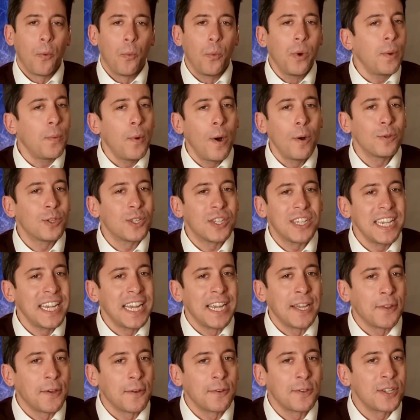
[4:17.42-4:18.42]
we won't
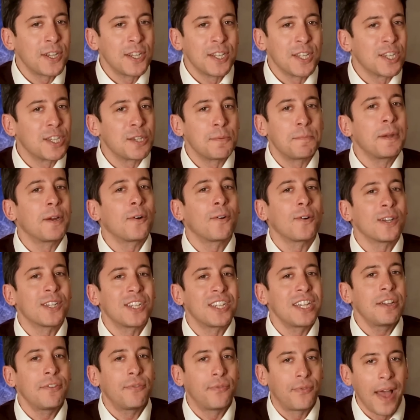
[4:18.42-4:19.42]
see those
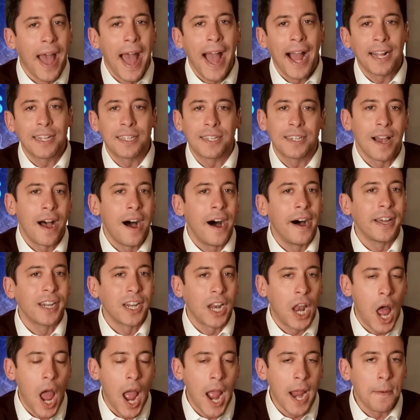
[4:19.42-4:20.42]
conspiracy facts
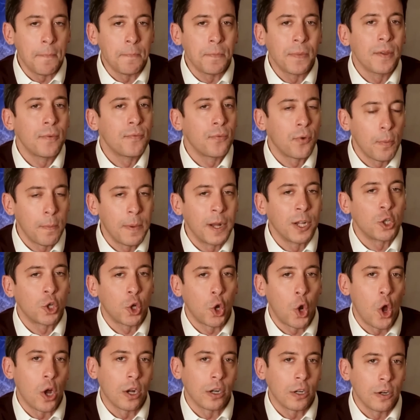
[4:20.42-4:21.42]
online for
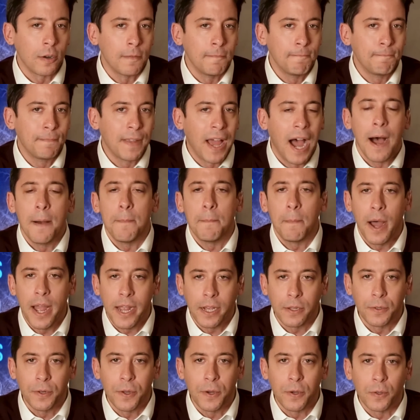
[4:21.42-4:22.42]
much longer. I'm
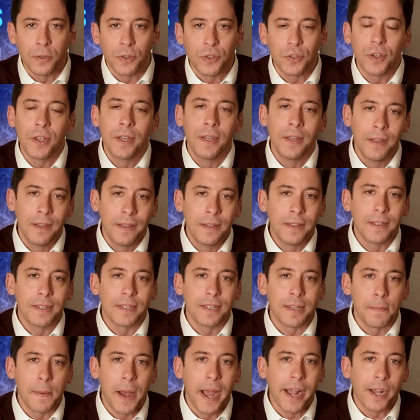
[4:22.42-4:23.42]
Michael Knowles.
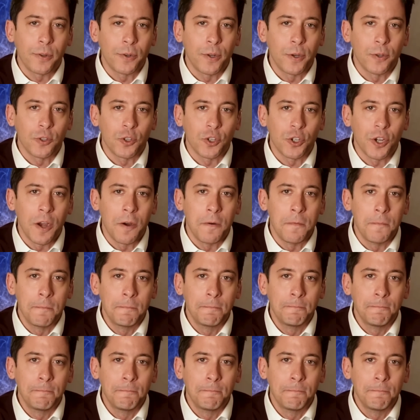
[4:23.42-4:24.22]
This is The Michael Knowles Show.